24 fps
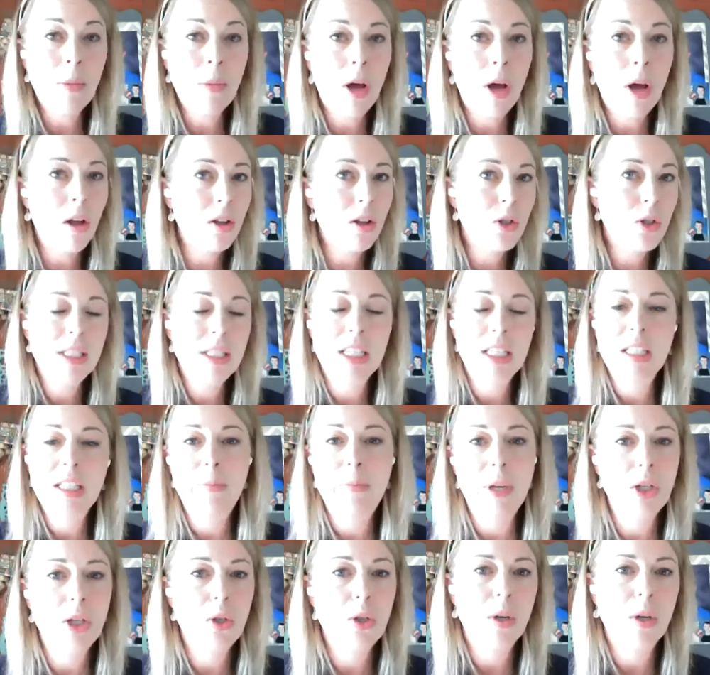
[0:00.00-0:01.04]
small
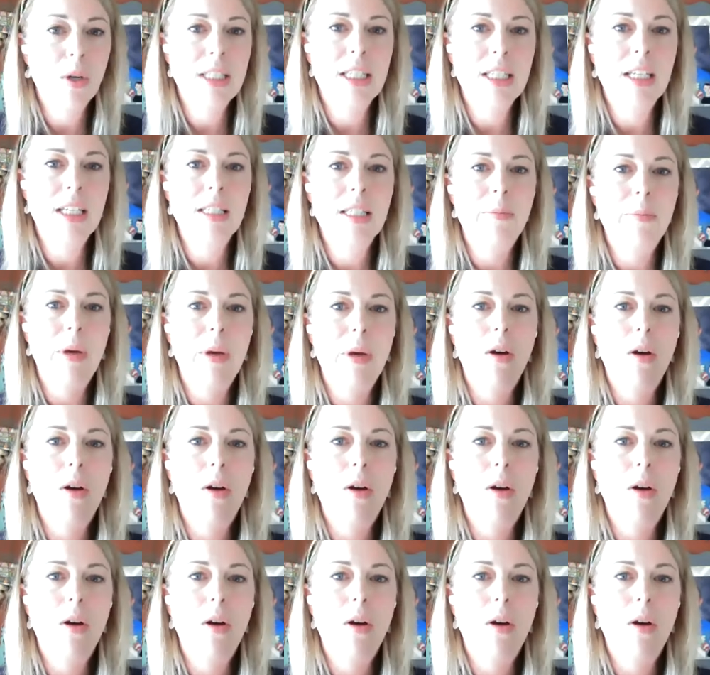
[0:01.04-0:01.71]
choices, big choices,